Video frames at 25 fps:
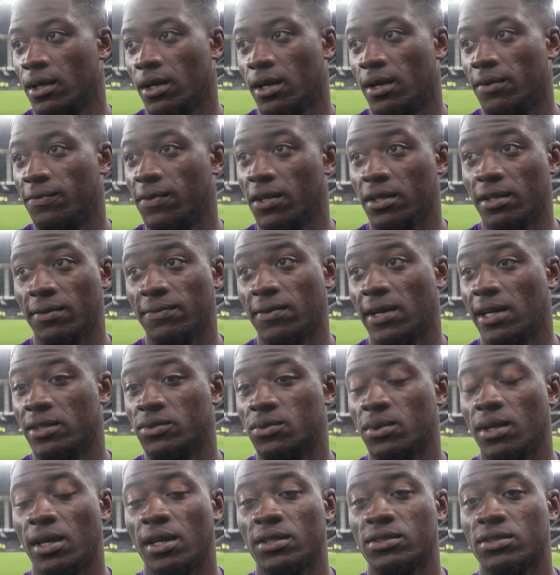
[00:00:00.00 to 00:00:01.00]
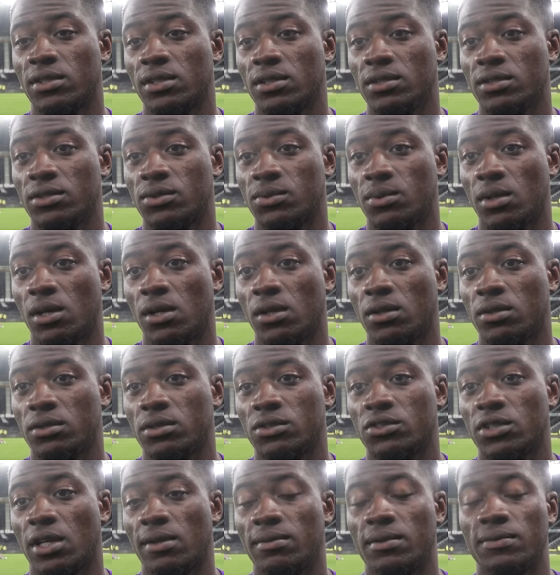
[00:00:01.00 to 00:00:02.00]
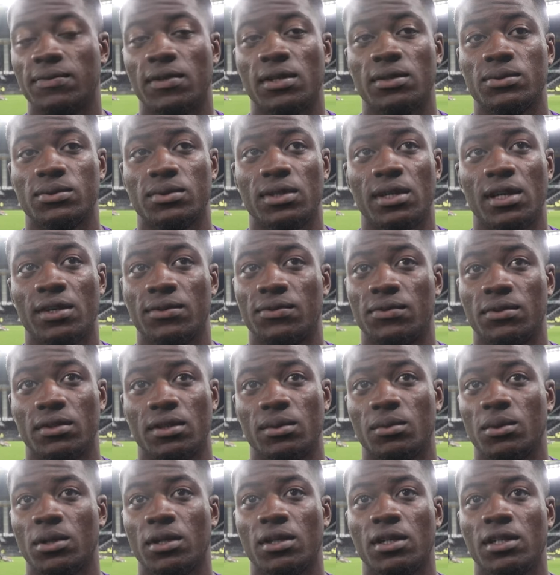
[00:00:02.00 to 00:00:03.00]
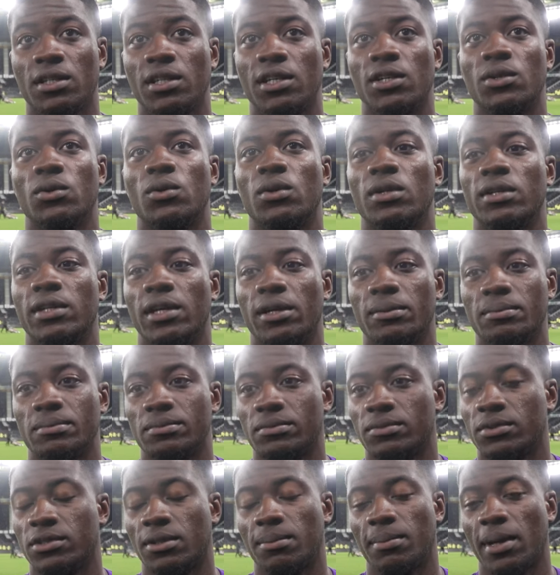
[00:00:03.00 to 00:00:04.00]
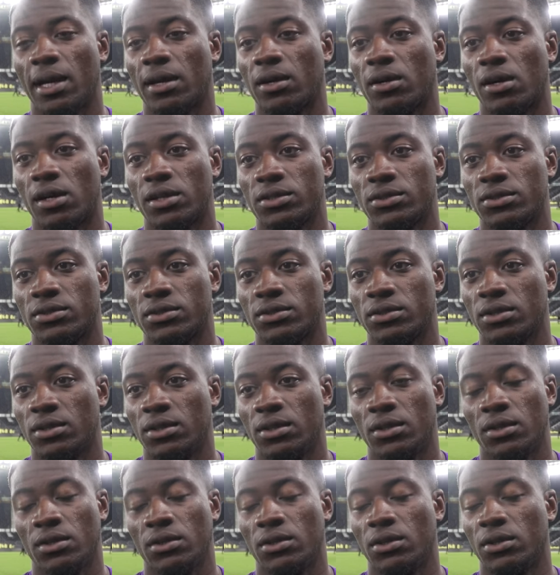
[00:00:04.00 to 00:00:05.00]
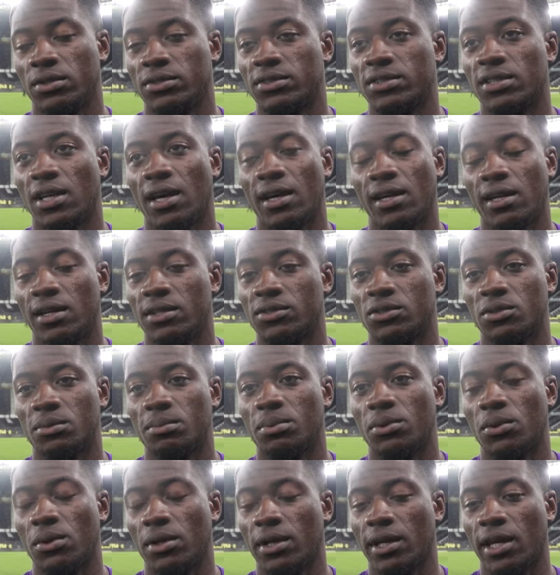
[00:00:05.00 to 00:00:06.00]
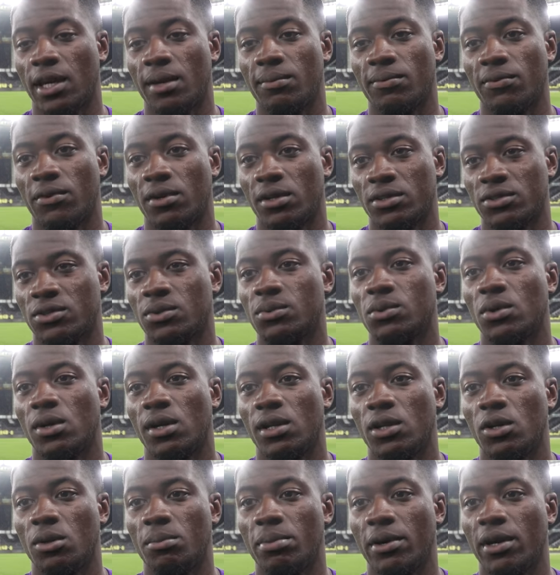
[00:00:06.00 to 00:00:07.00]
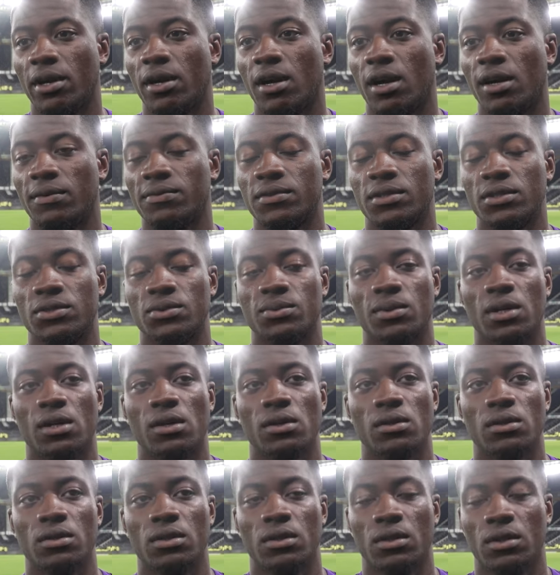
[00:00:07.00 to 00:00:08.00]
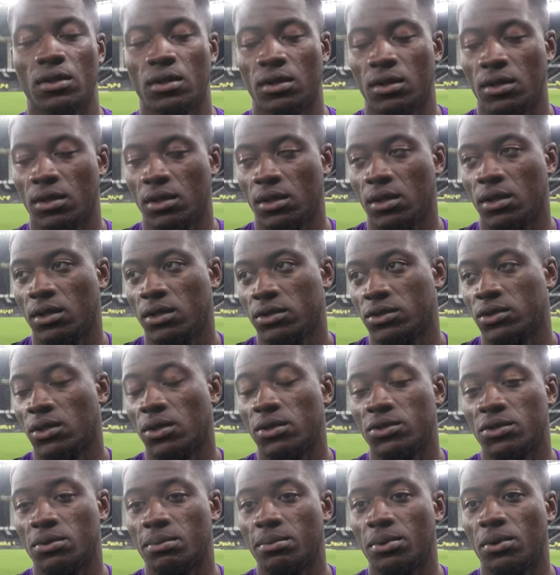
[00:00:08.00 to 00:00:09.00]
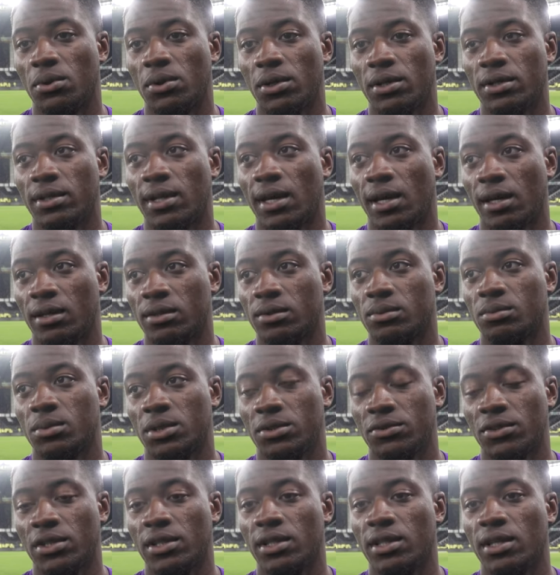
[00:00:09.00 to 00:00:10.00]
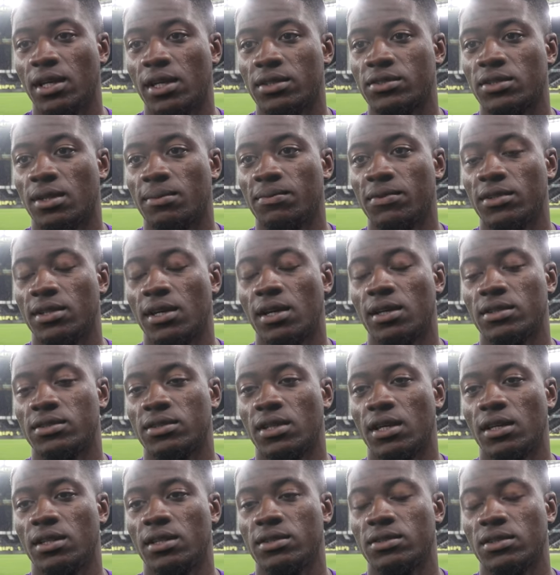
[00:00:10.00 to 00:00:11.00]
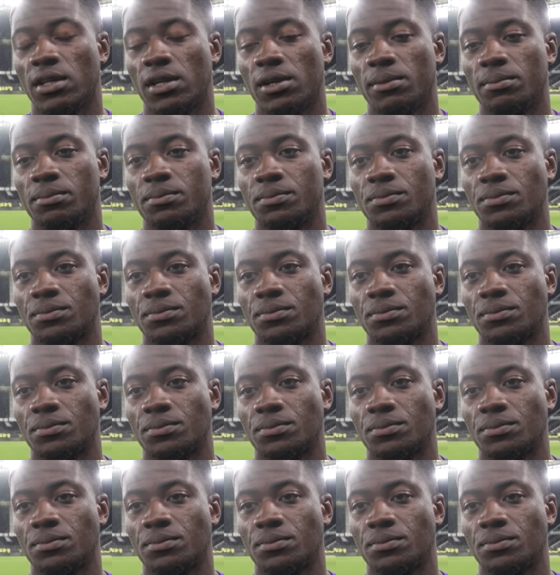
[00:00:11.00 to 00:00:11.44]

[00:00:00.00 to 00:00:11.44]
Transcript: I think the fans were excellent as well. The travelling fans were excellent, and we're going to need all of them to back us on Saturday. It's an important game for us because we've got a little break after as well. So it's important that we really get something out of Saturday's game.